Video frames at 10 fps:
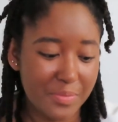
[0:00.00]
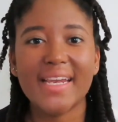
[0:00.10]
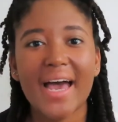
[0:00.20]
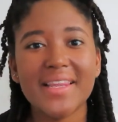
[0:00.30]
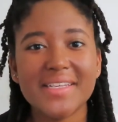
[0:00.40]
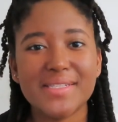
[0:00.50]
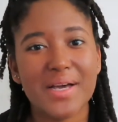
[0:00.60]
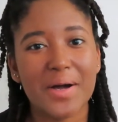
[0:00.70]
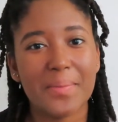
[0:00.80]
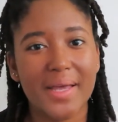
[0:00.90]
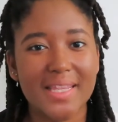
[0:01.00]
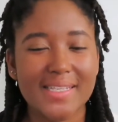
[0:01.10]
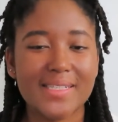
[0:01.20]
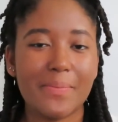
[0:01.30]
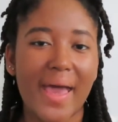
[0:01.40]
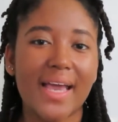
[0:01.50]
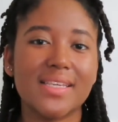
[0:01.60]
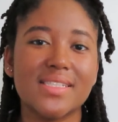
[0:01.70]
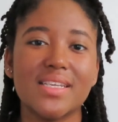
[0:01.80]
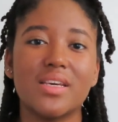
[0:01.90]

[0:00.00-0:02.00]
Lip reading: Now let's talk about the specs.